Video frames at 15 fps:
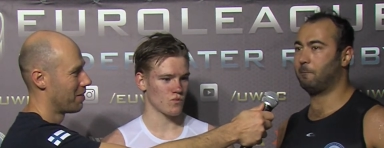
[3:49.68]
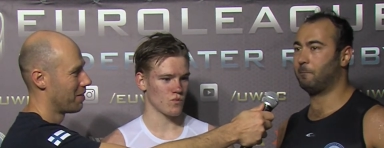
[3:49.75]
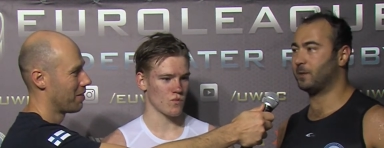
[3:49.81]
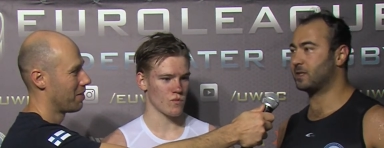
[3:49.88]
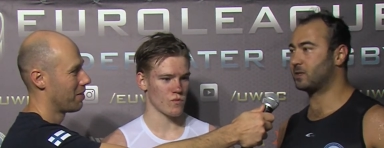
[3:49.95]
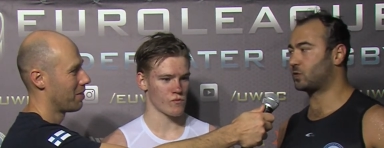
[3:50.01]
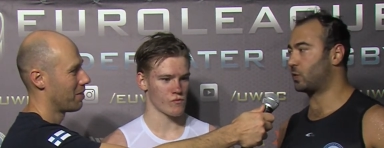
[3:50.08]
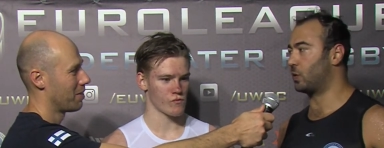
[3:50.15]

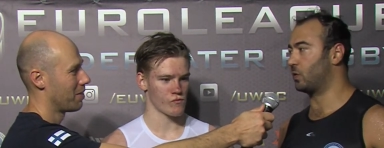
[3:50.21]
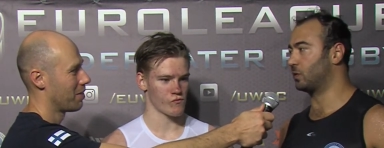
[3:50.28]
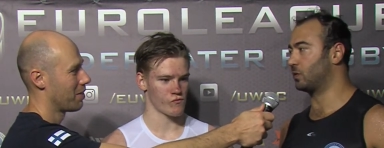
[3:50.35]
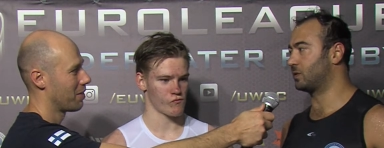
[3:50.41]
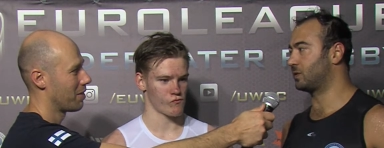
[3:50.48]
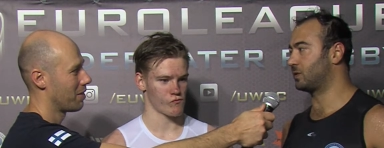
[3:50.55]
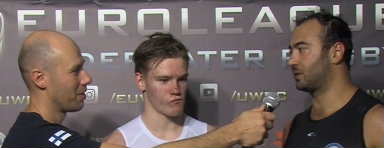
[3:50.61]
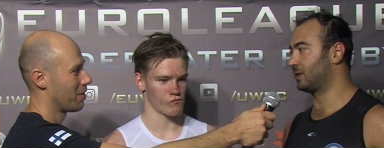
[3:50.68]

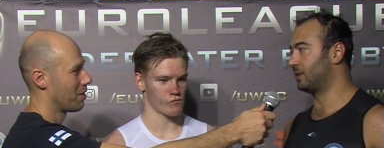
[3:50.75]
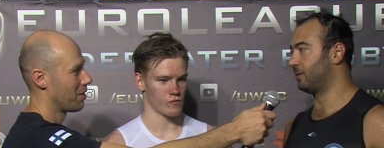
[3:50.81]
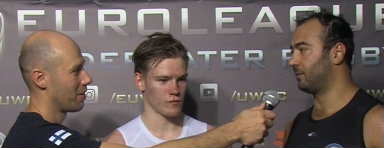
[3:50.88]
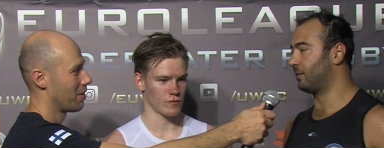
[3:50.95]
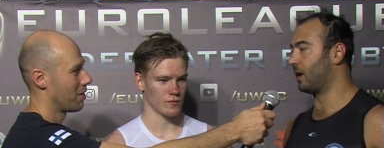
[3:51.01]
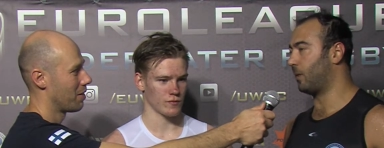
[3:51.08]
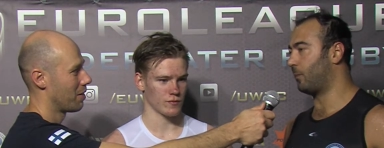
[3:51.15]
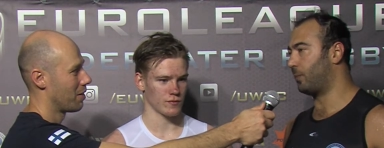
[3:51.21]
Speaker 1: strongest, we
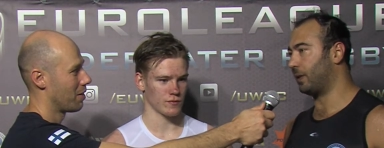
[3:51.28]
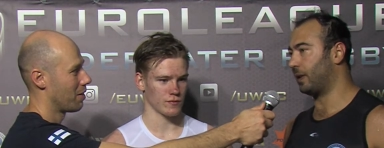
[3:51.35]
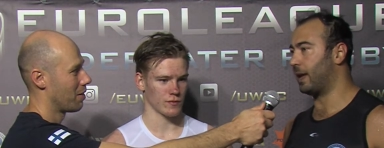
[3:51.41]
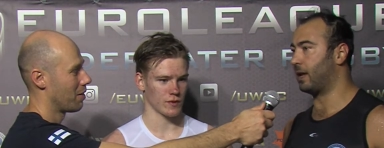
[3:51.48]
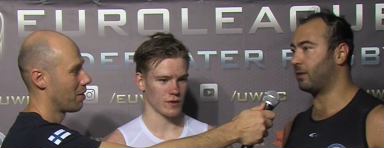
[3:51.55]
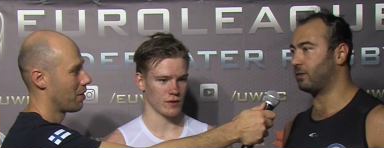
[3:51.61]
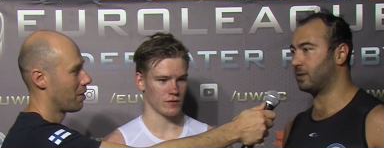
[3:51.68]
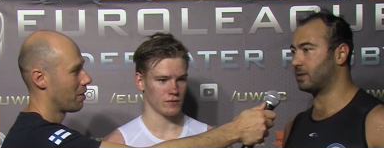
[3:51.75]
are playing
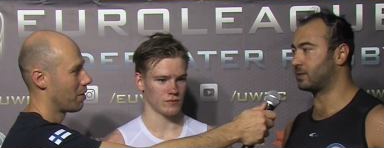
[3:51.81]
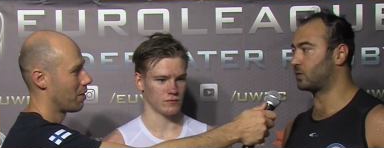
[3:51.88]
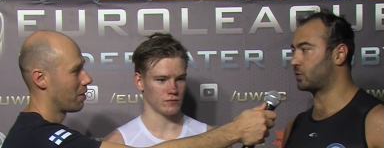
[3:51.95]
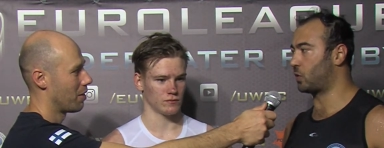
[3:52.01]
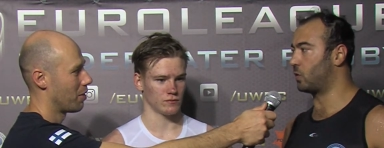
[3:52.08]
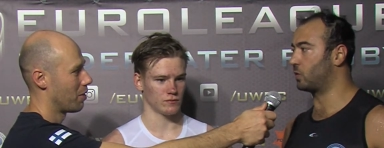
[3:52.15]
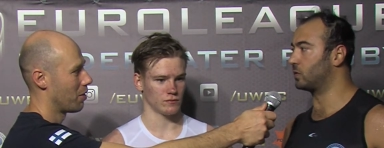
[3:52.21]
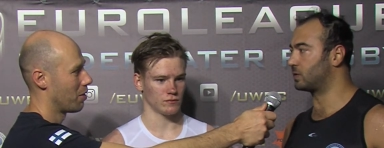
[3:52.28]
with the
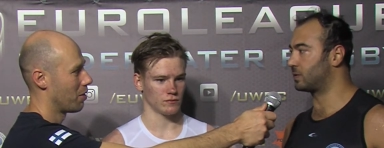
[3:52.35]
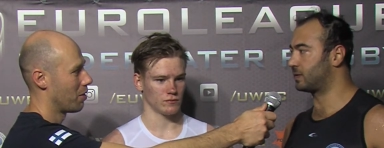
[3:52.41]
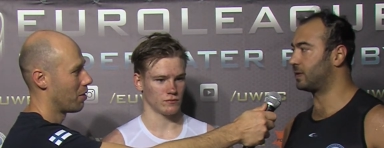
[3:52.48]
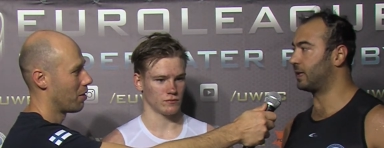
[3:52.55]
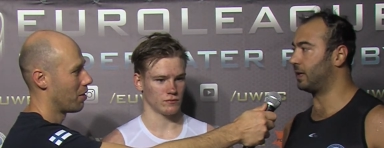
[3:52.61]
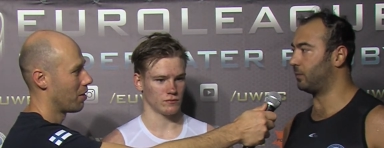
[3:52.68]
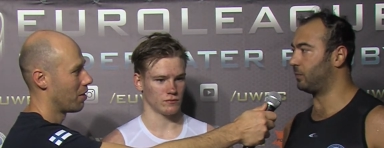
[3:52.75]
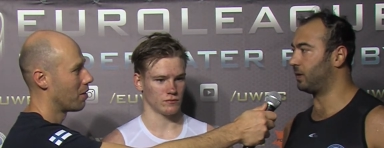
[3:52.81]
strongest
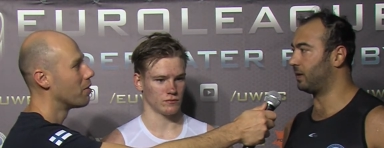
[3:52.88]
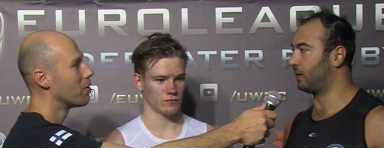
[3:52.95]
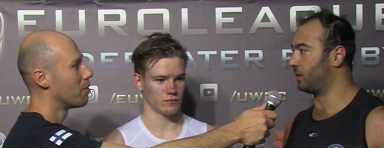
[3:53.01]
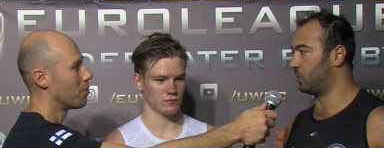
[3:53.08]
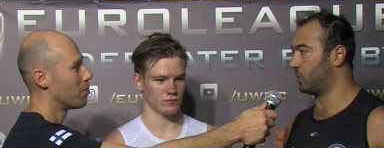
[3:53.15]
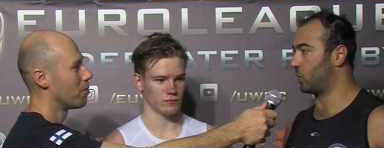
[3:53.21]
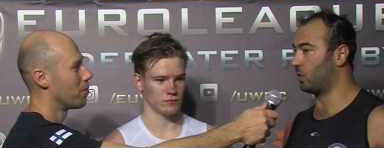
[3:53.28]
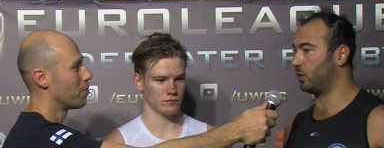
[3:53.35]
team in the
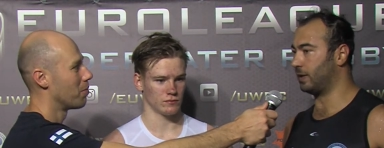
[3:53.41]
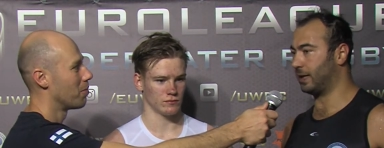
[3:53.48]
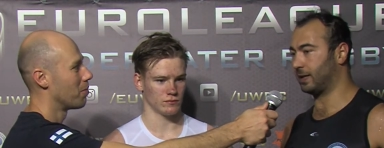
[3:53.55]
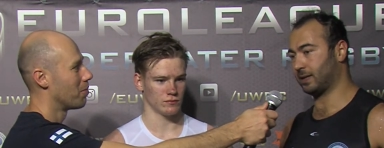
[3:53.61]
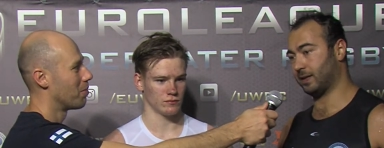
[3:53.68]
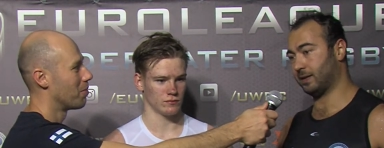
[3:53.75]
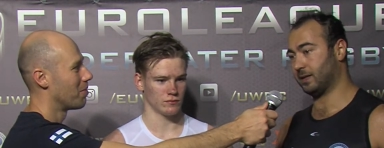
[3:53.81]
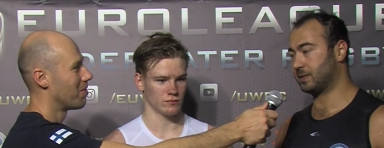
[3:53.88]
EuroLeague
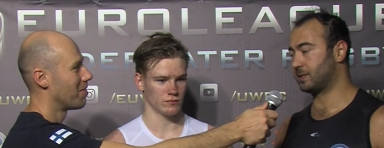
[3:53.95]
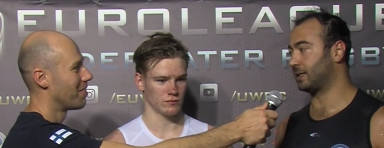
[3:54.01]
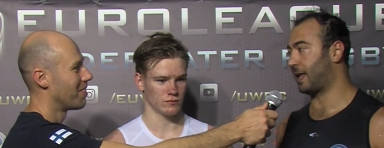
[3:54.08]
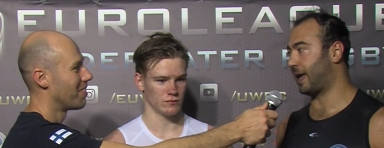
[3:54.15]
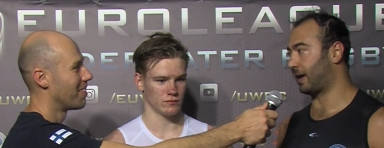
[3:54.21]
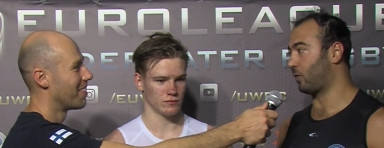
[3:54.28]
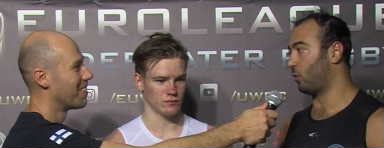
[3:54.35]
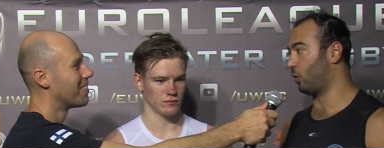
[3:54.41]
in this
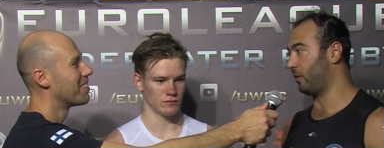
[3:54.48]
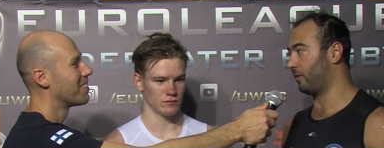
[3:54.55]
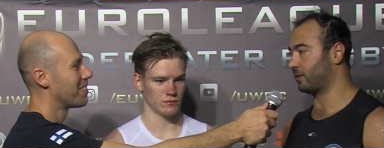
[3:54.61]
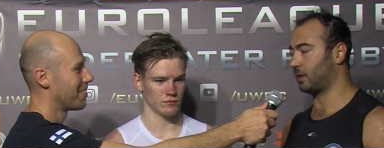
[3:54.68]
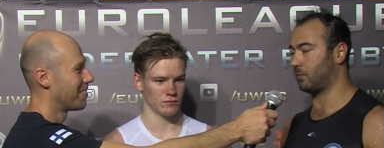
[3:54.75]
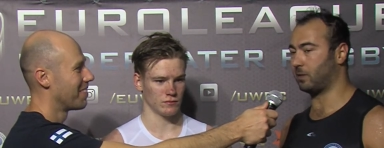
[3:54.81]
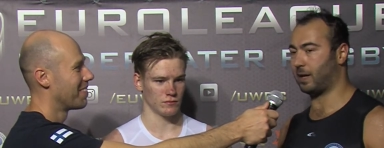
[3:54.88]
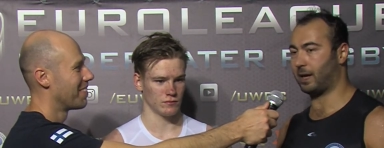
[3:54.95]
leg, all of
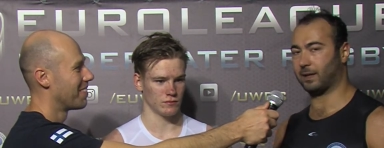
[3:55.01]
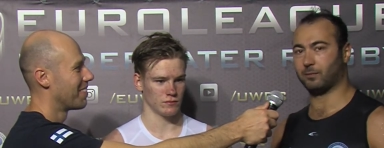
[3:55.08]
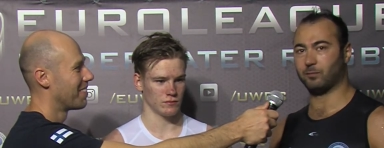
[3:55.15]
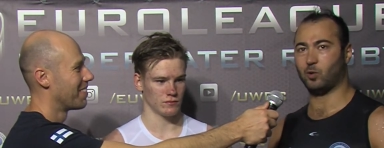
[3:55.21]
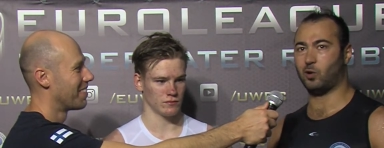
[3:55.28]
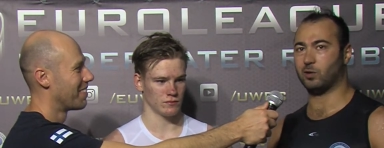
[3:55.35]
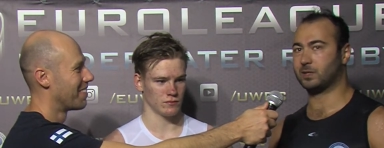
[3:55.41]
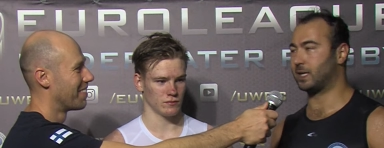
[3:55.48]
them, like
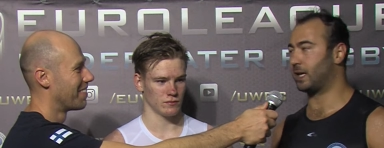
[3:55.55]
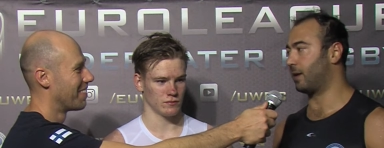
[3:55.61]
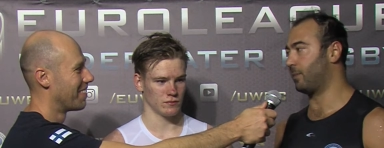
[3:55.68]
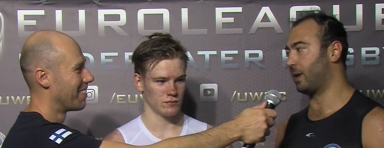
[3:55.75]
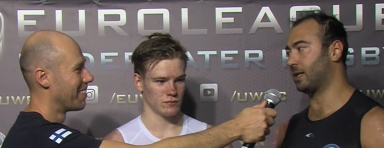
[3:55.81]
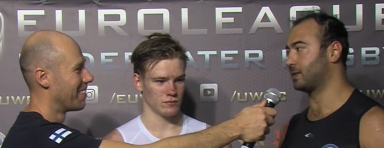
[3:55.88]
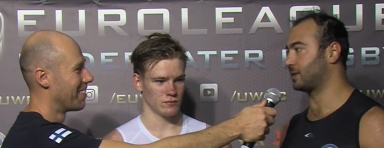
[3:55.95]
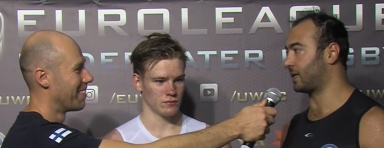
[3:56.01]
Molde,
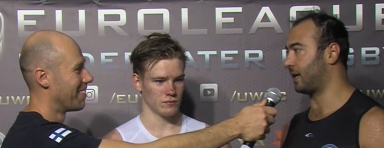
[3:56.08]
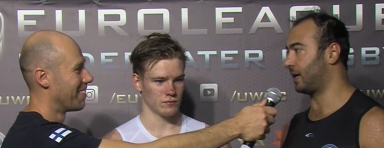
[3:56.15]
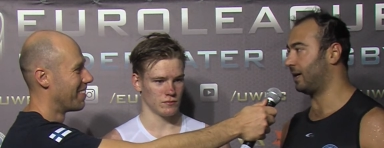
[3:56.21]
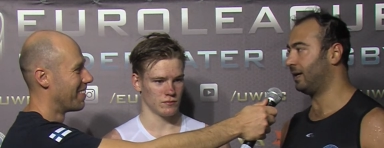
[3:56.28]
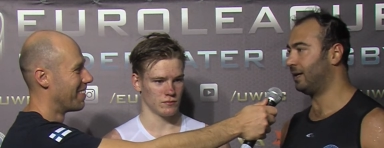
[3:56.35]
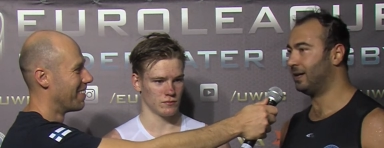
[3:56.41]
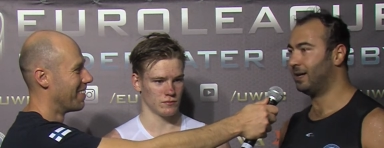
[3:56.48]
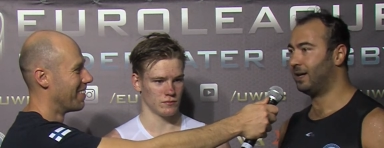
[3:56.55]
Beta,
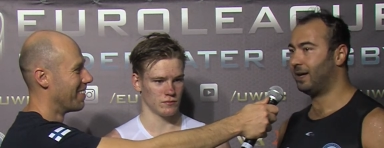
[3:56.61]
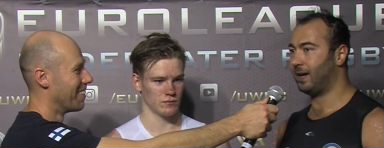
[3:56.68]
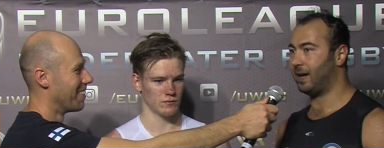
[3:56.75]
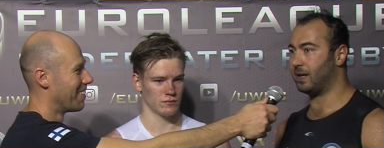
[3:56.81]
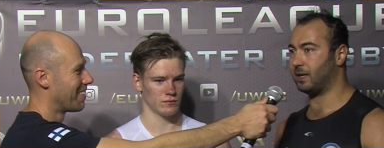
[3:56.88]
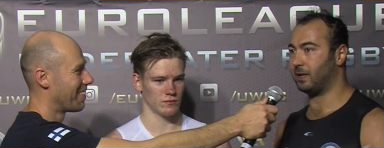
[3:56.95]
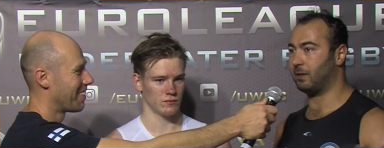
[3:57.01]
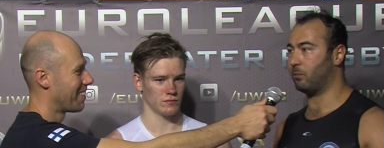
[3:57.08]

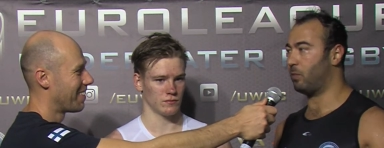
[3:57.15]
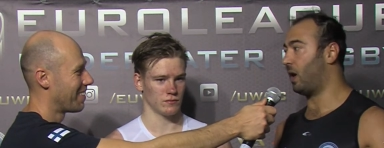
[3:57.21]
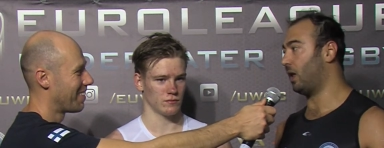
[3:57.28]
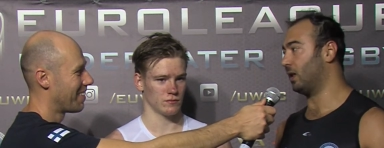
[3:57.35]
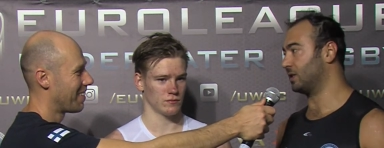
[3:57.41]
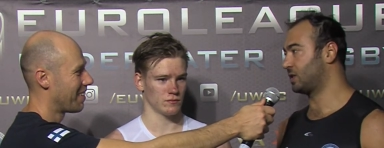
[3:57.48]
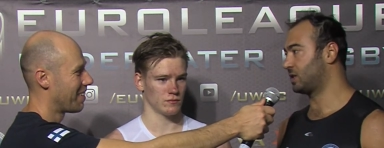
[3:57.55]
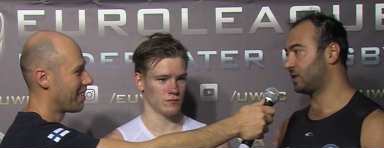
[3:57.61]
and
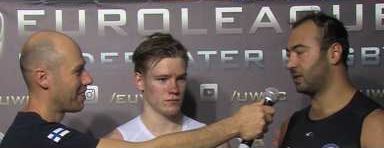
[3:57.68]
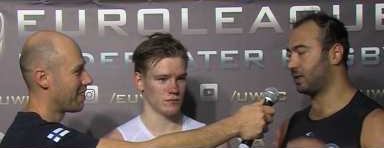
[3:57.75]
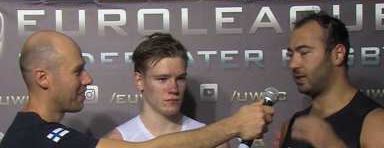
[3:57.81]
Malsh.